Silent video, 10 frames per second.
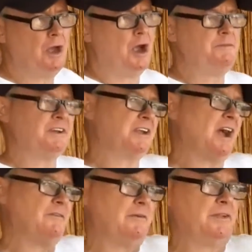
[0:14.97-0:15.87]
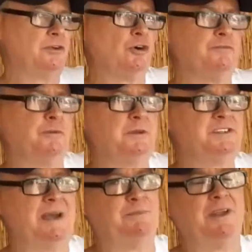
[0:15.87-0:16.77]
I'm going to cover everything off from its
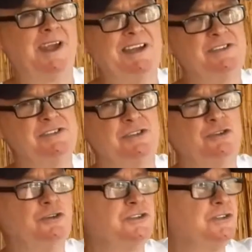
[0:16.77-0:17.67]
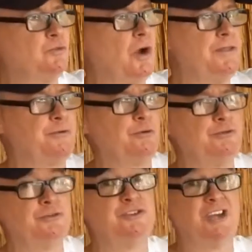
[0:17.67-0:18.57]
applications and uses right through
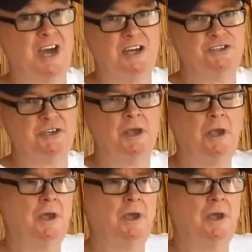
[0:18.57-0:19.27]
to charging,